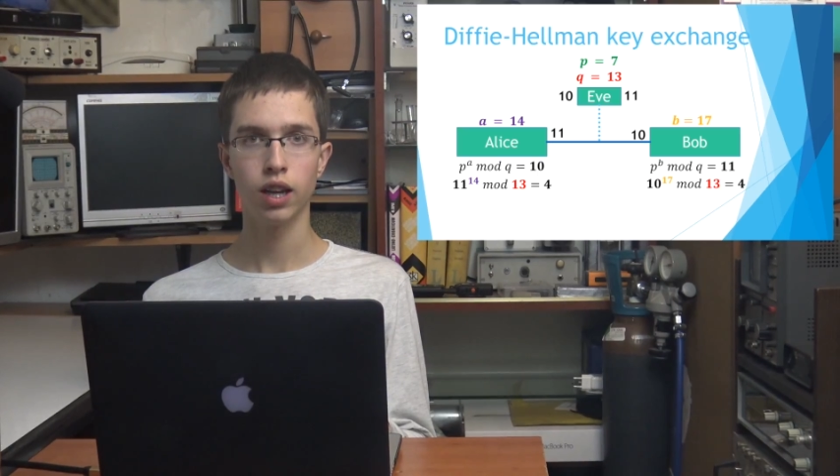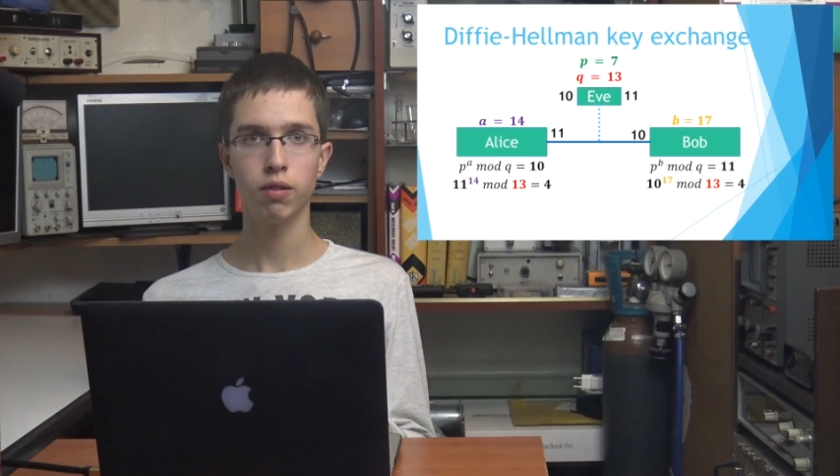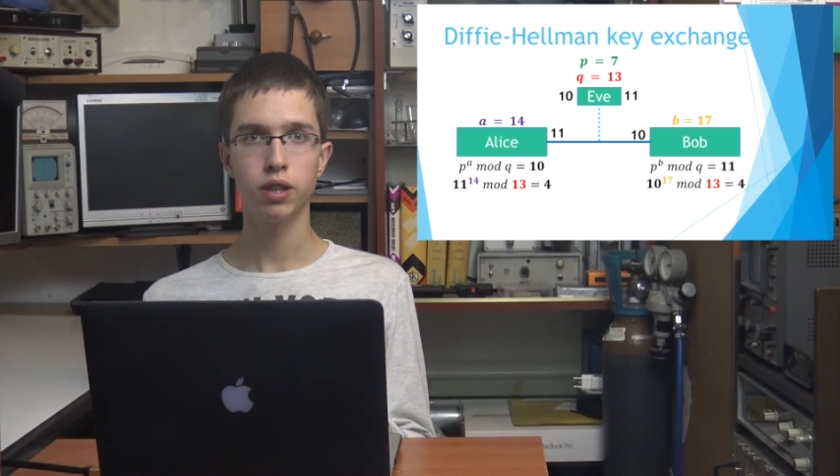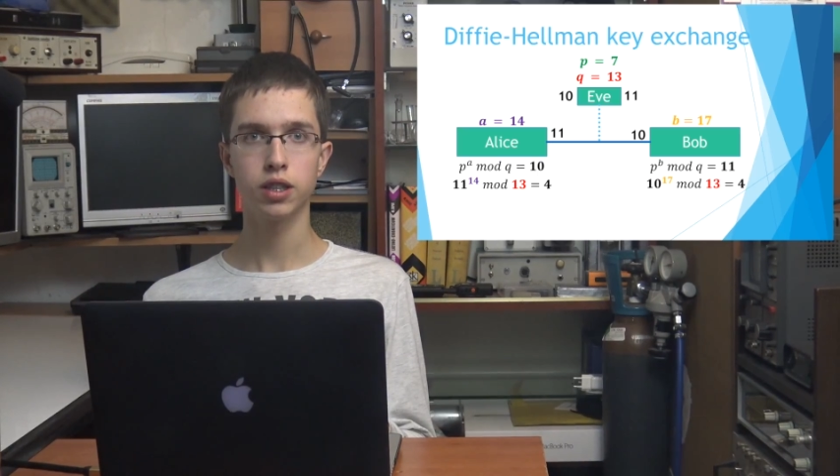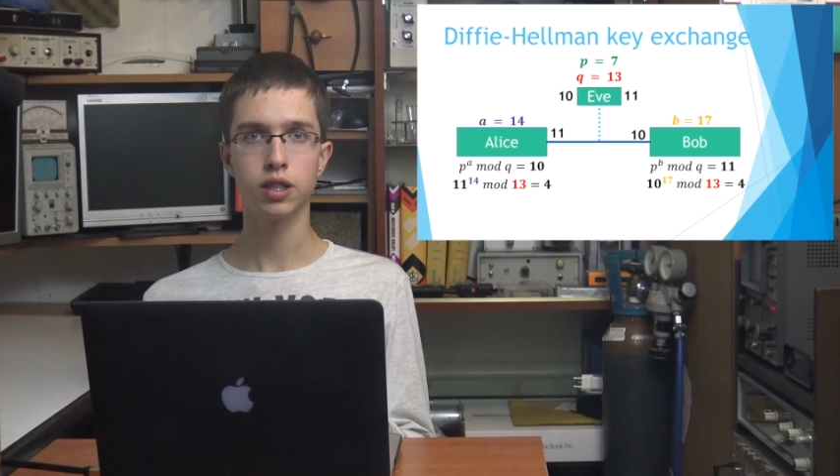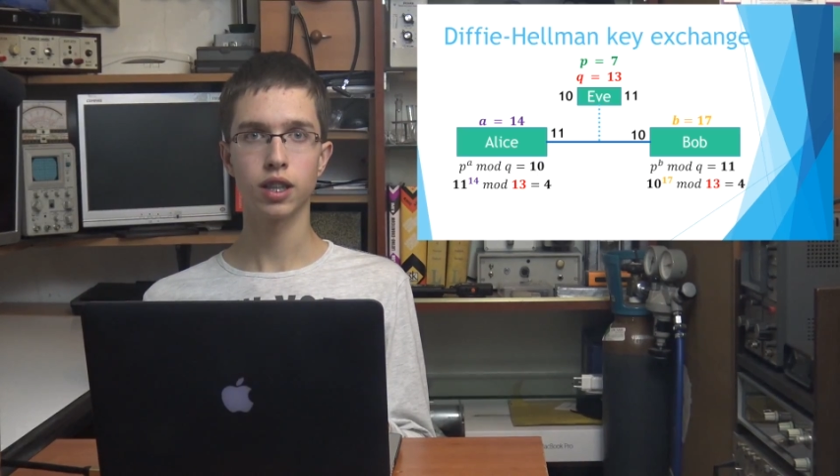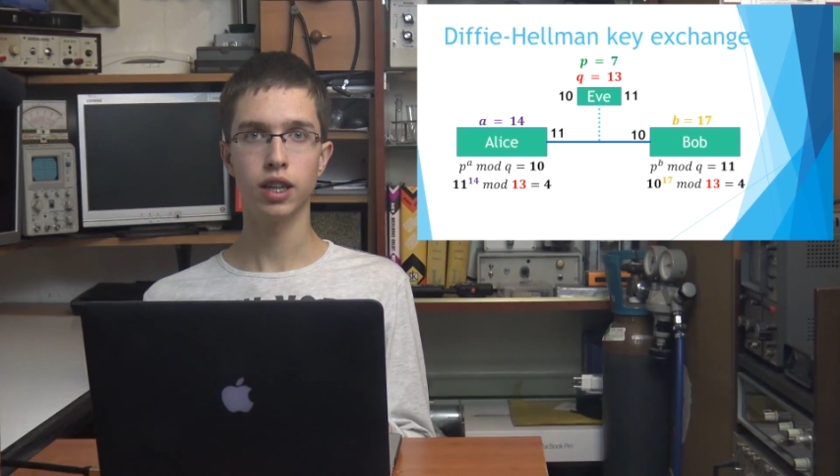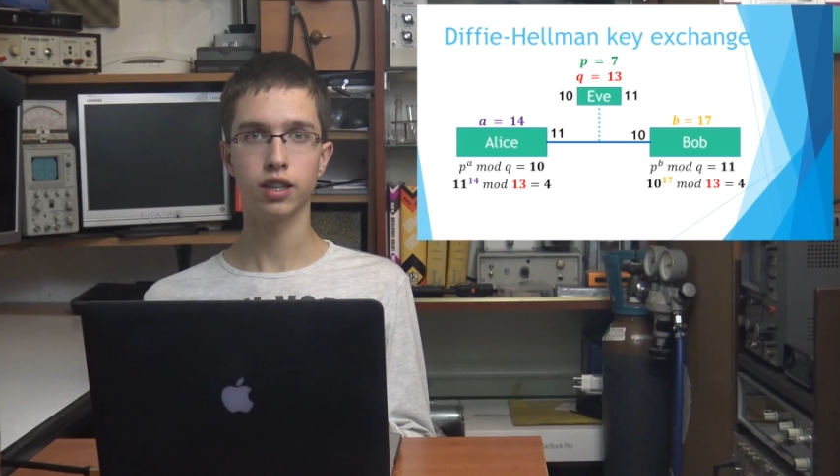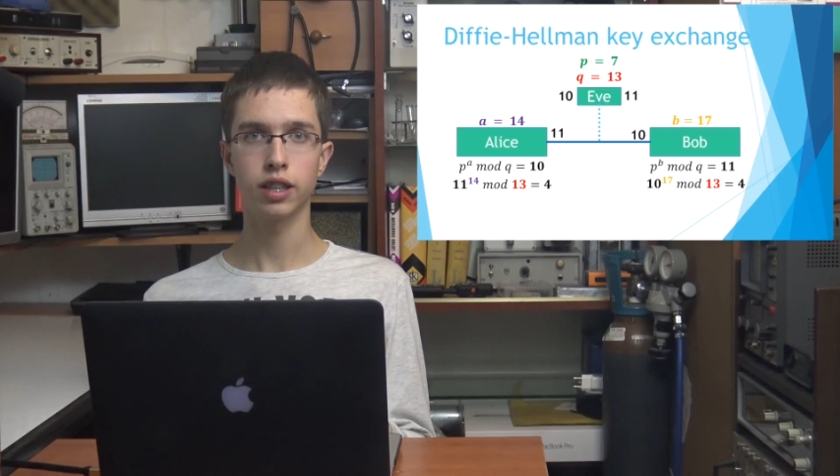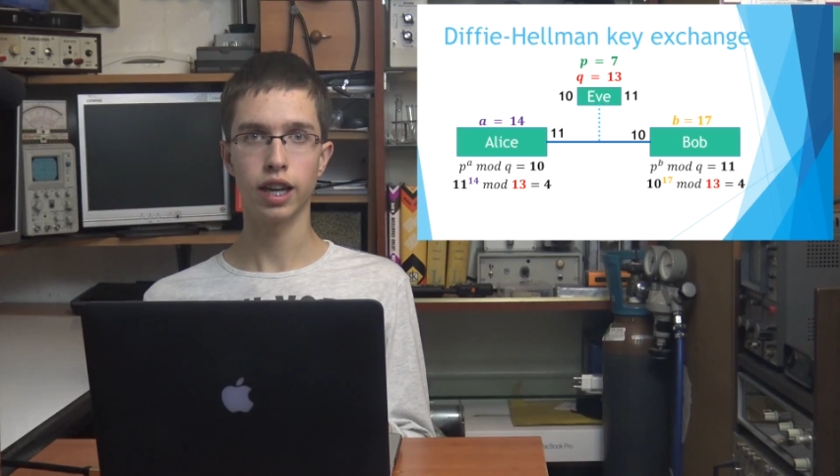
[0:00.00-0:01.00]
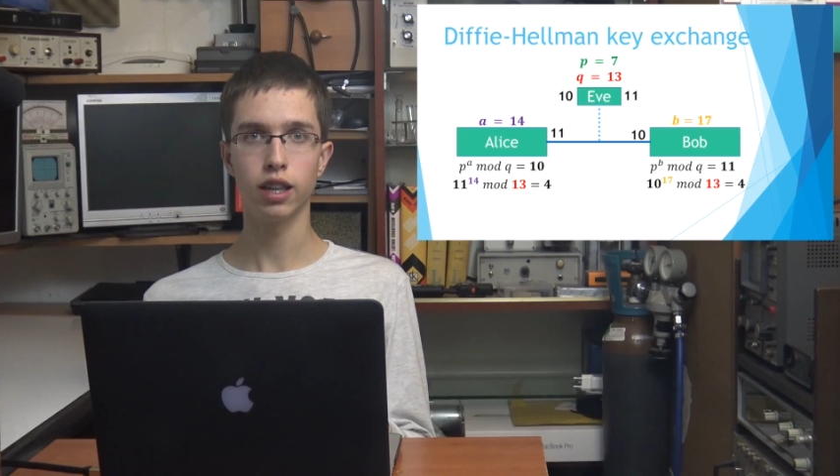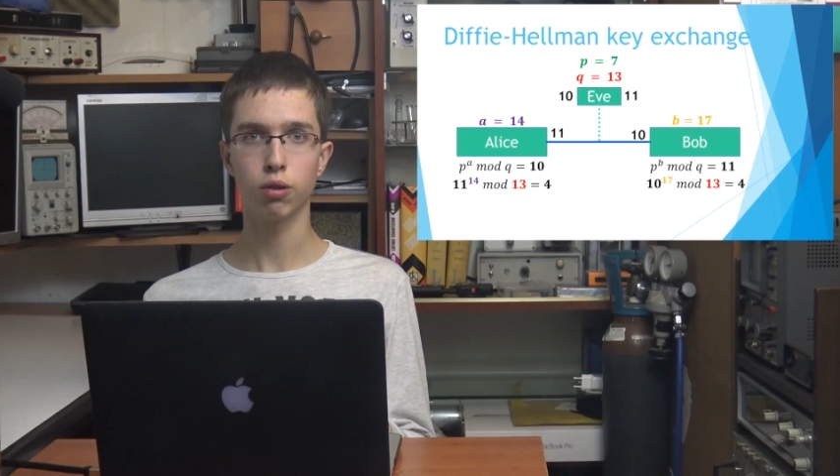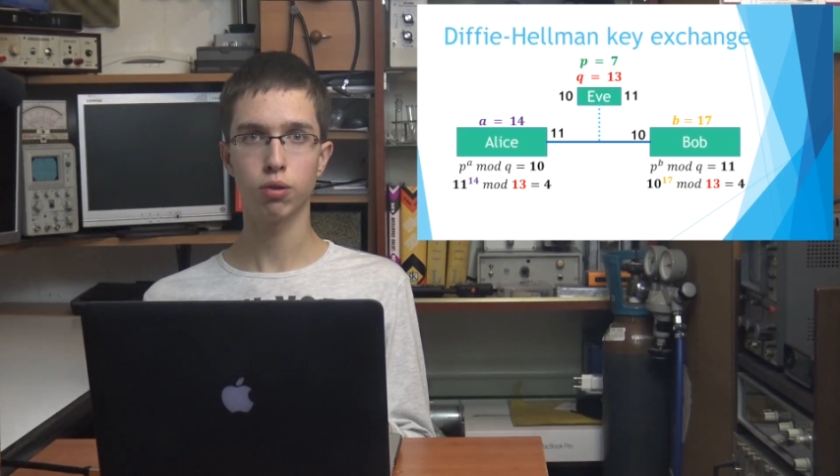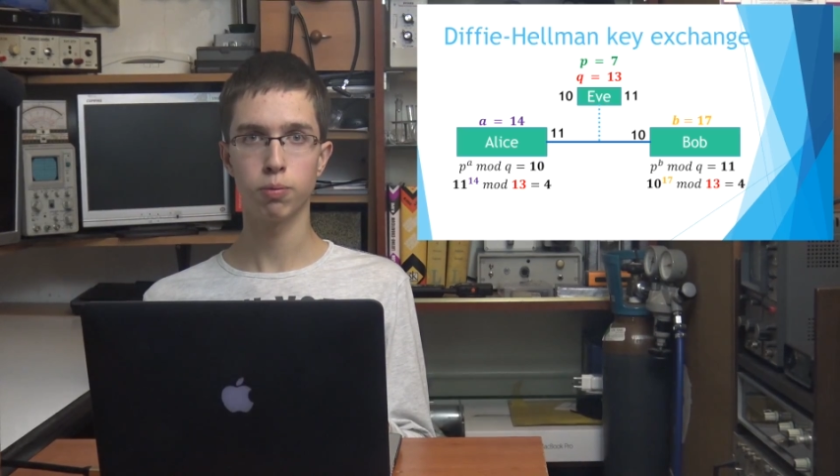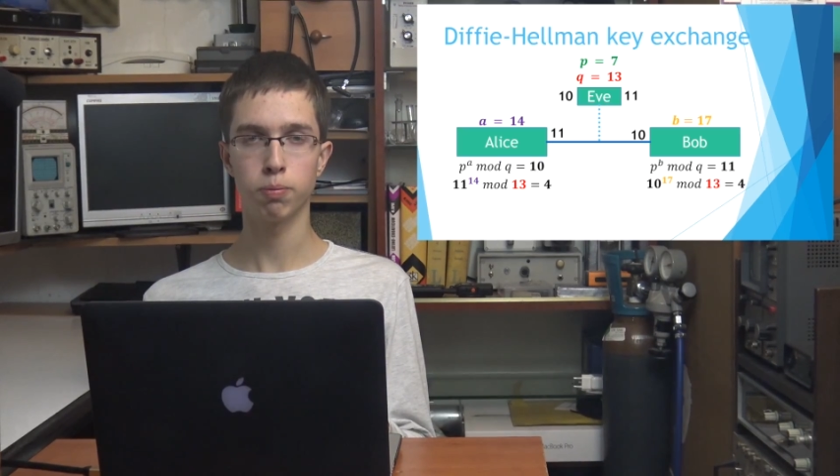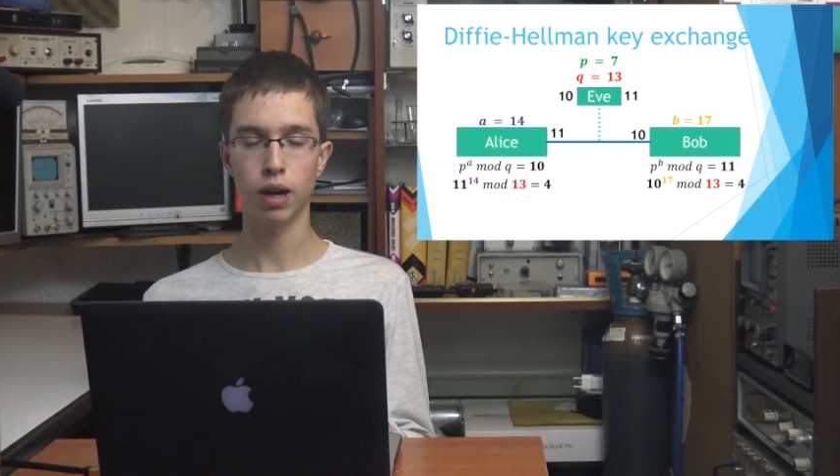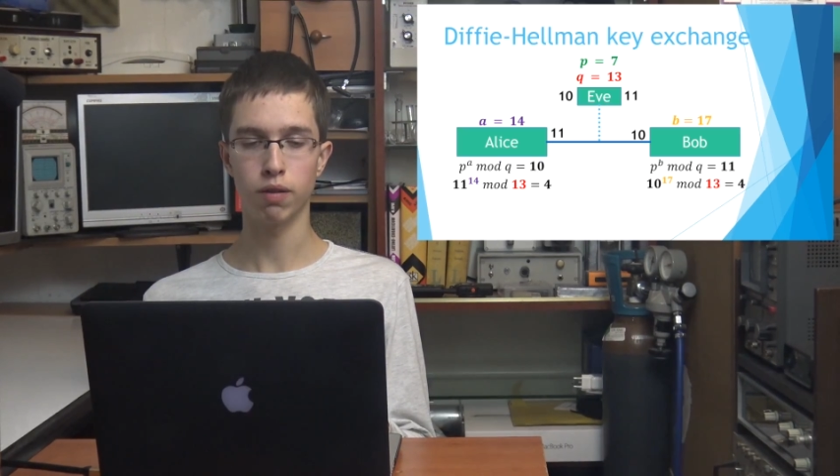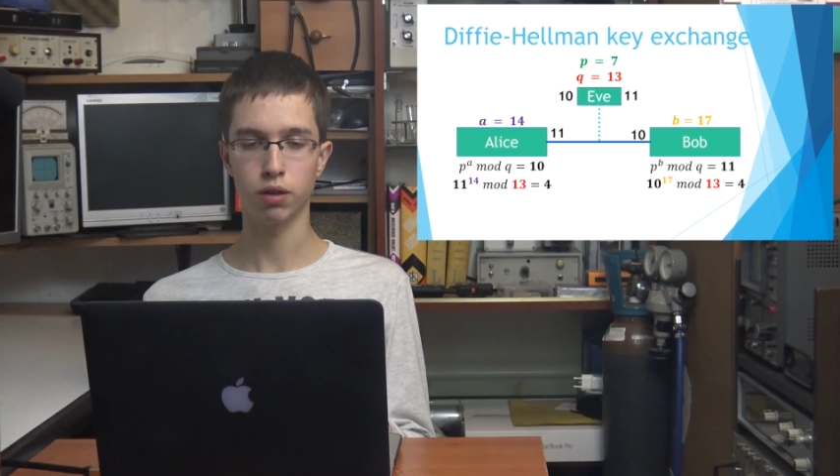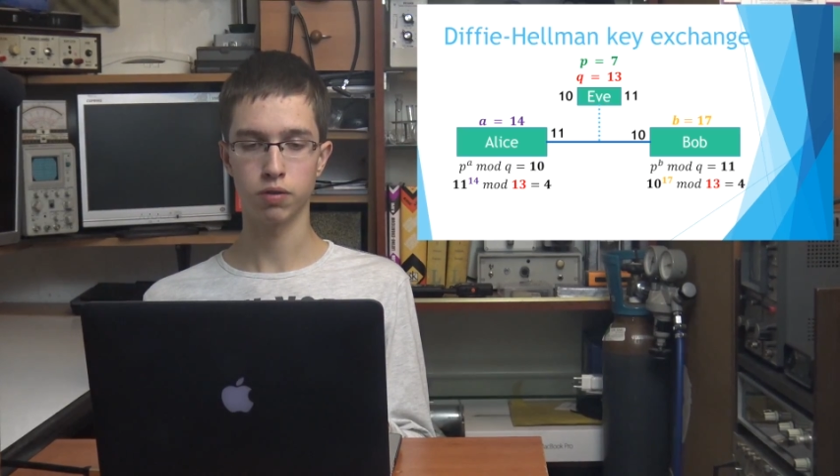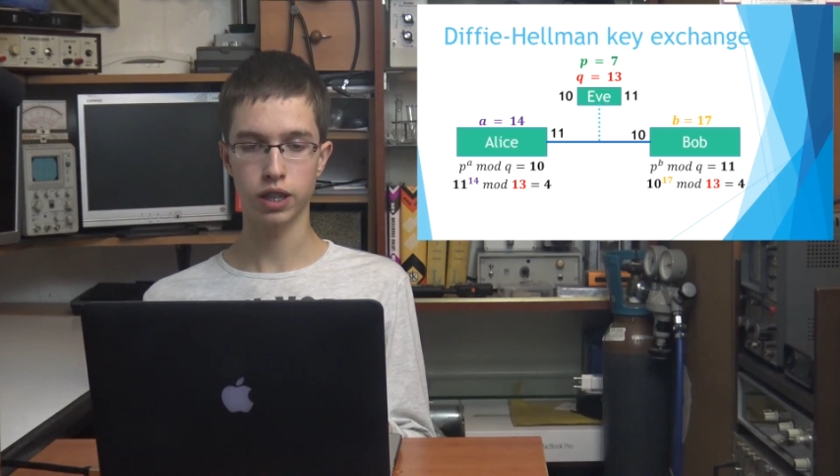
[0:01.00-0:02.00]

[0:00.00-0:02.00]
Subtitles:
which is here 10 to the power of